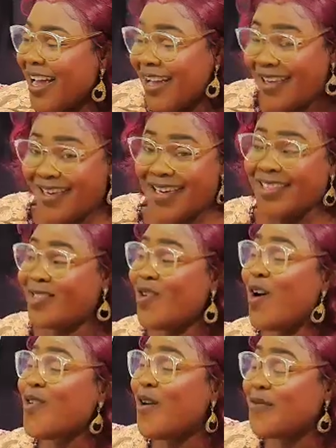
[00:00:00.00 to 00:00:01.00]
And you
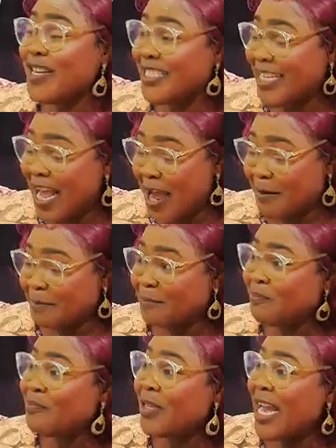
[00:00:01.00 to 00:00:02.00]
are not free, sir.
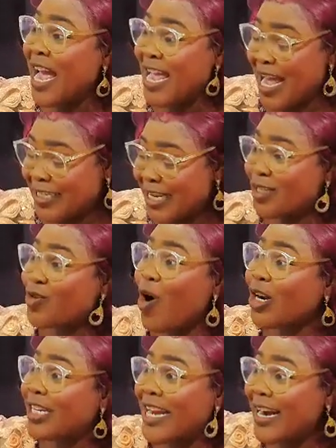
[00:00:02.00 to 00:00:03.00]
Eh, just
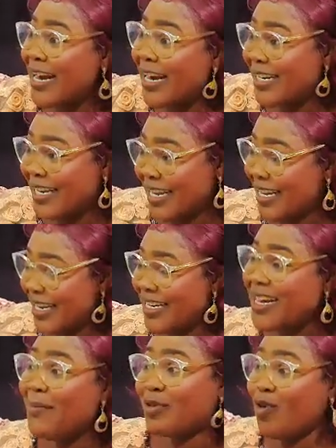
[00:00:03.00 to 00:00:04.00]
ordinary adekeke
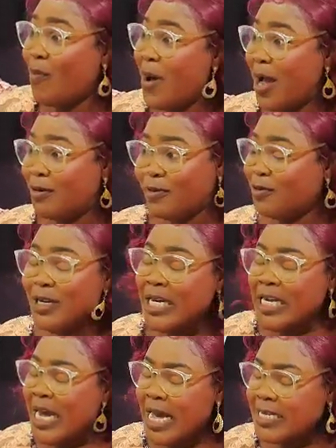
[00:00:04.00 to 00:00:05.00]
na meton ma no
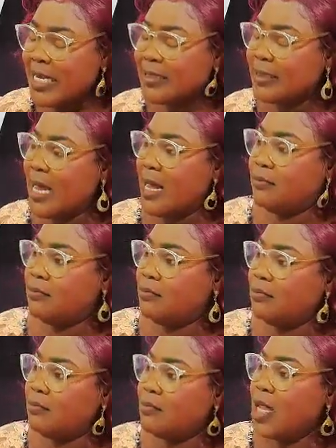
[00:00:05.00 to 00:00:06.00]
enye sa
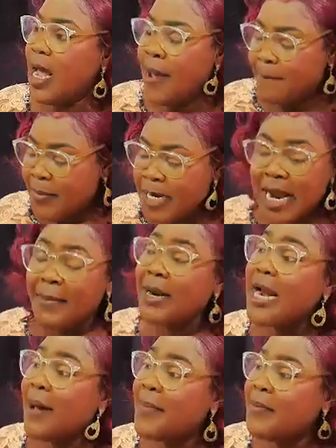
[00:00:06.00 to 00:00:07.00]
me nyama
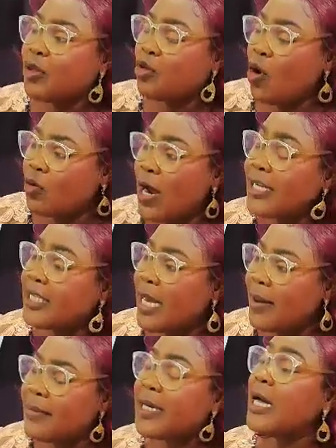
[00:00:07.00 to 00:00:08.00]
na me meton ha
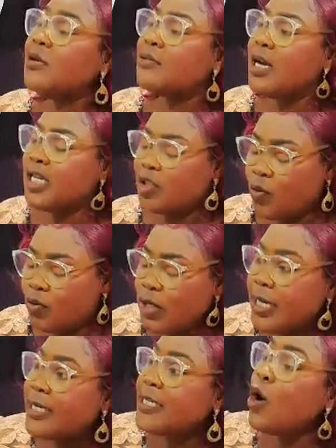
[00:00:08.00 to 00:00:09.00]
dia me nka no kwanchiro
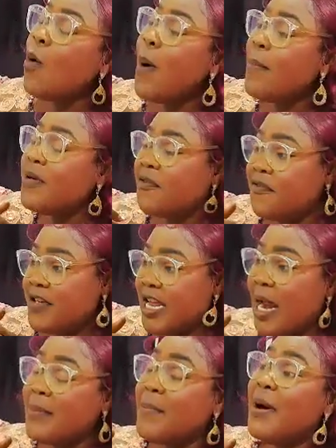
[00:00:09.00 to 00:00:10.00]
se wo ba me fie
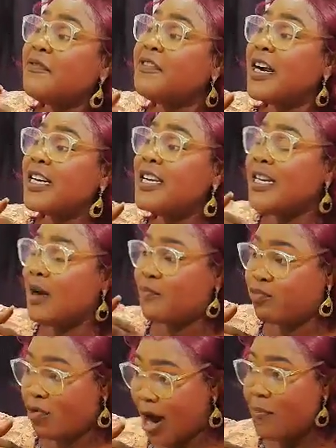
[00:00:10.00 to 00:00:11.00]
na me ba frankly na
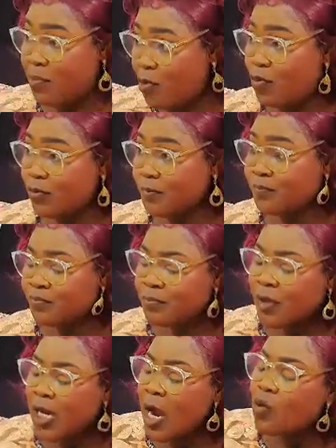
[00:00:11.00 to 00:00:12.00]
prapo
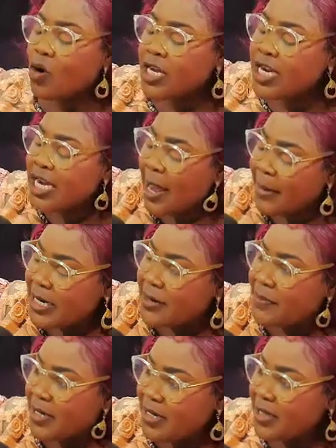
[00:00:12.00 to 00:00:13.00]
ekoyi nyama ni
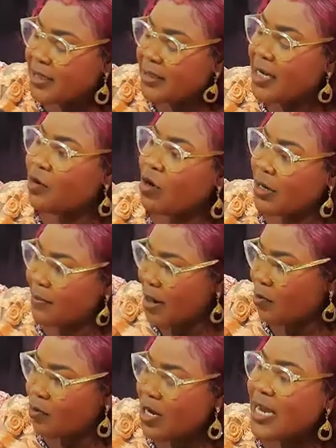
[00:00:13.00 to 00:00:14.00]
bi se no de
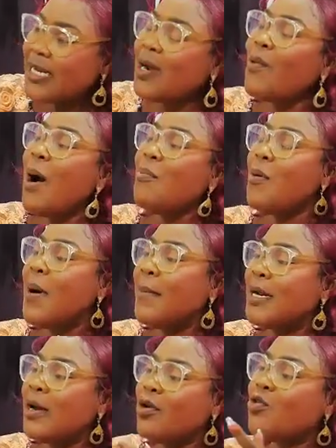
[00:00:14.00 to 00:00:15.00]
ma na wa mama
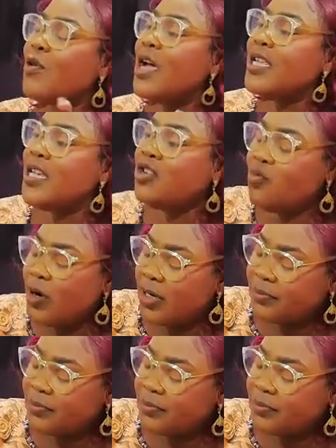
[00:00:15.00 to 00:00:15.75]
mama na odokwa enye ejuma.